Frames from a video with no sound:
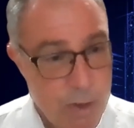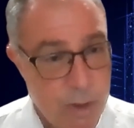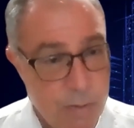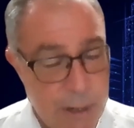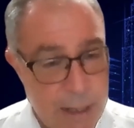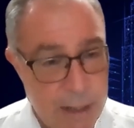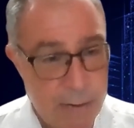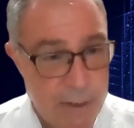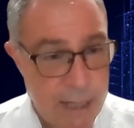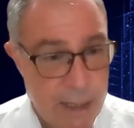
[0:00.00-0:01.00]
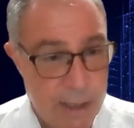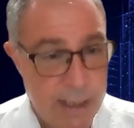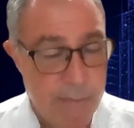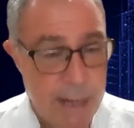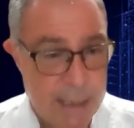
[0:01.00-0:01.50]
that should bring a
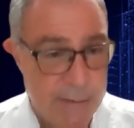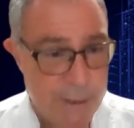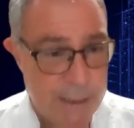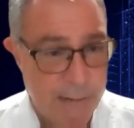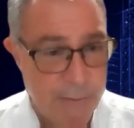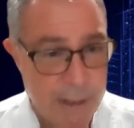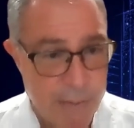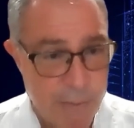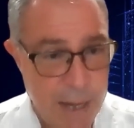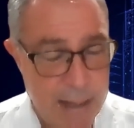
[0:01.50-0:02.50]
reduction in massive suffering,